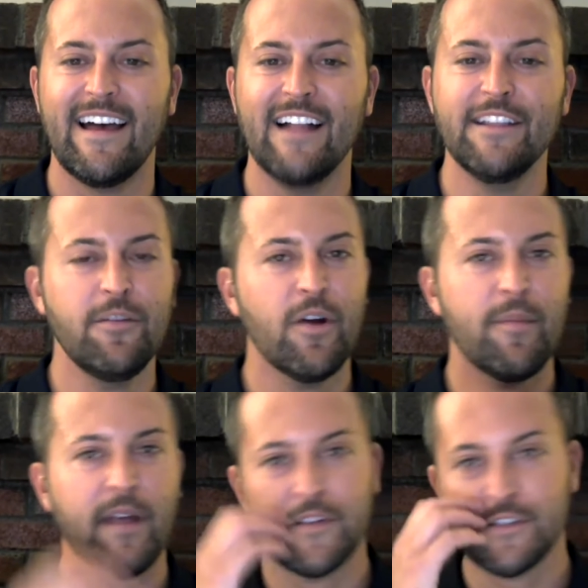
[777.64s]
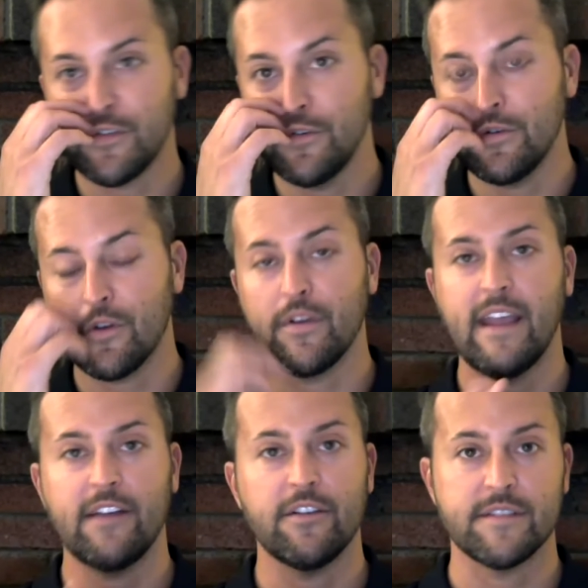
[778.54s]
A little more about the two
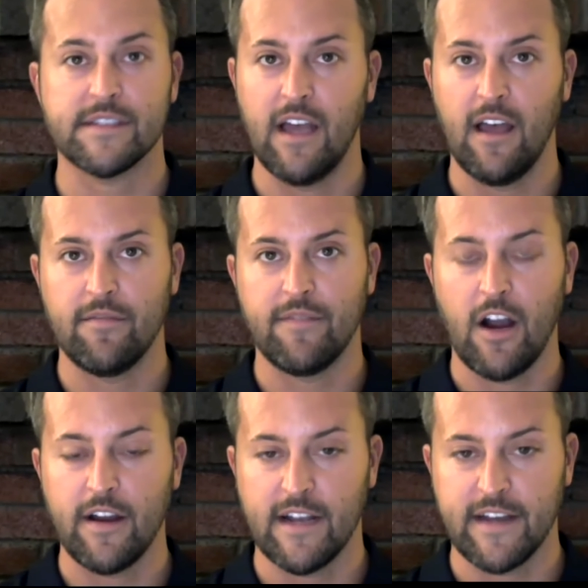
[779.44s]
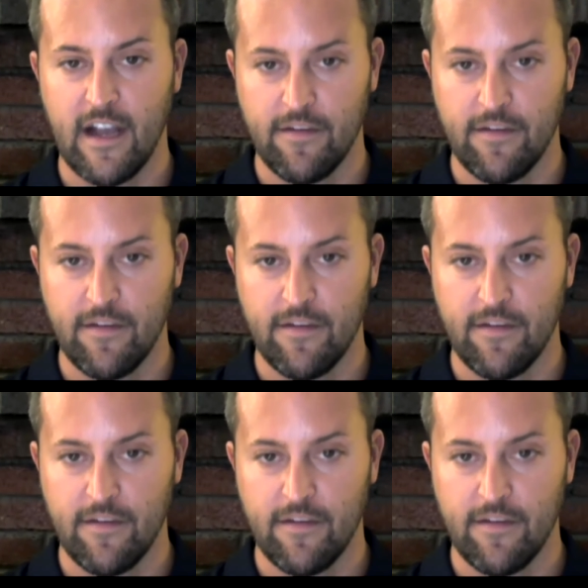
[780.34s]
creators of Ariadne auf